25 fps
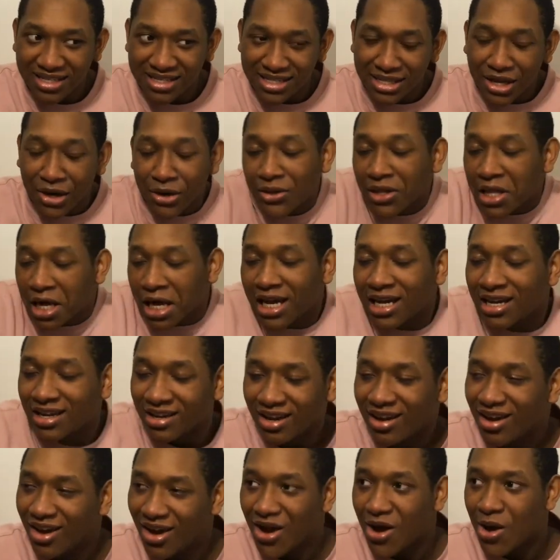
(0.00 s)
So, like,
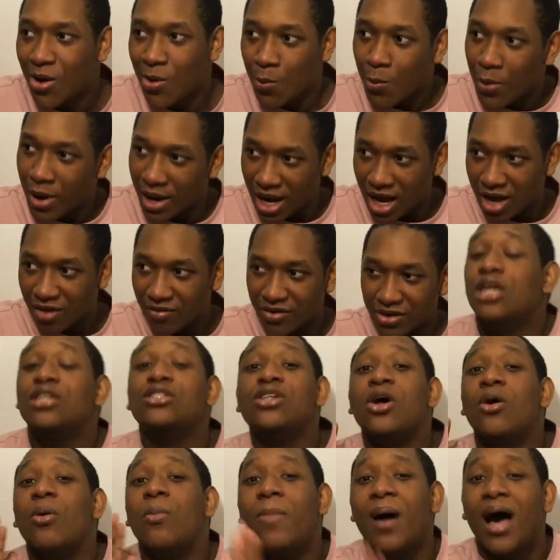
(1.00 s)
whatever.
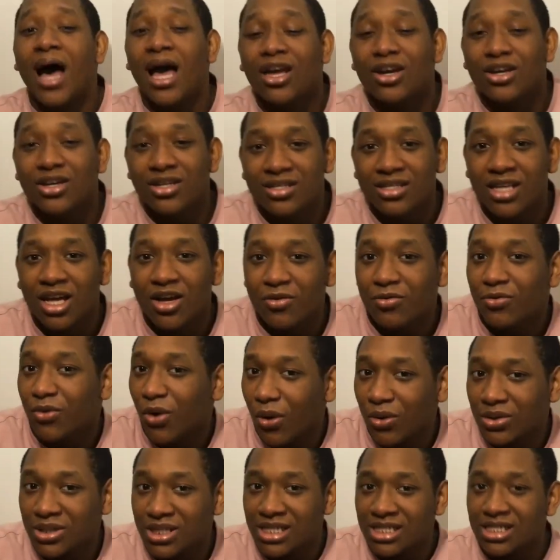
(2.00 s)
So buy yourself
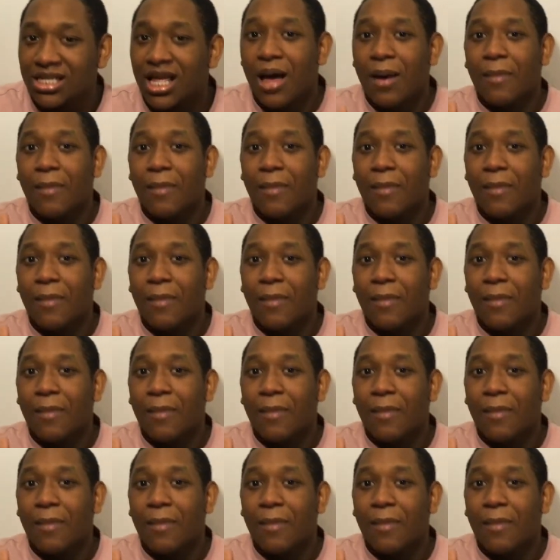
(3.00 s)
roses,